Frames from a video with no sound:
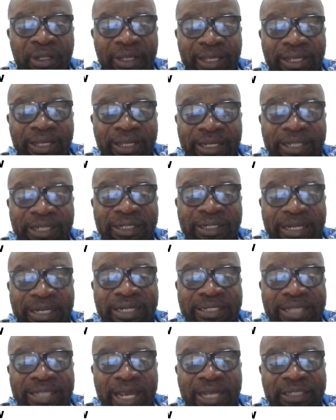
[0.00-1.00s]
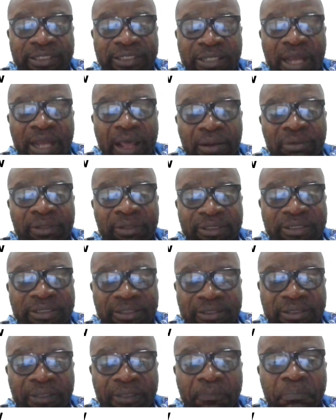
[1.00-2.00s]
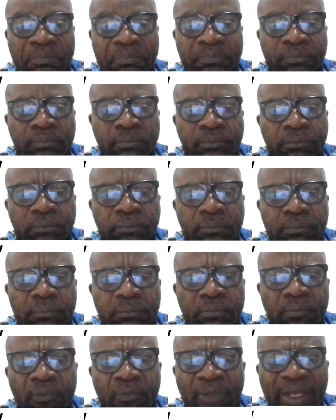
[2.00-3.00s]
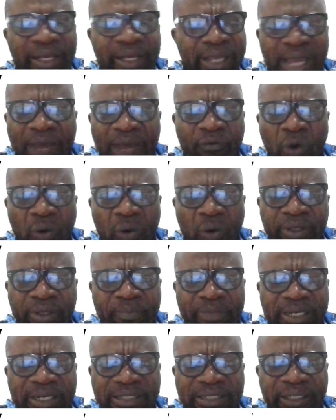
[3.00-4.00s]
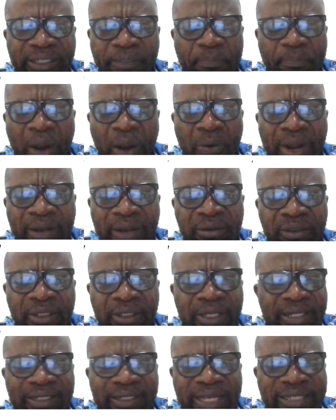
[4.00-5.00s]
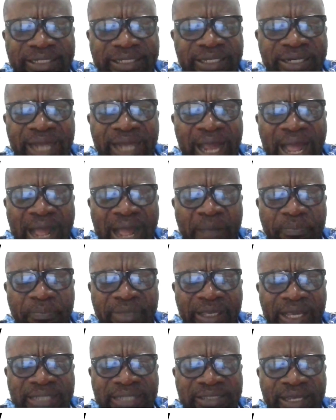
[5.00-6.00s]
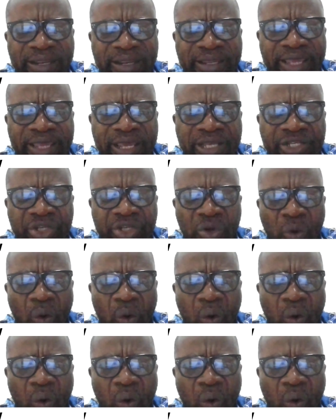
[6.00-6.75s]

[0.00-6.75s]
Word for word: in the international system. They have all the military power. Nigeria army has engaged in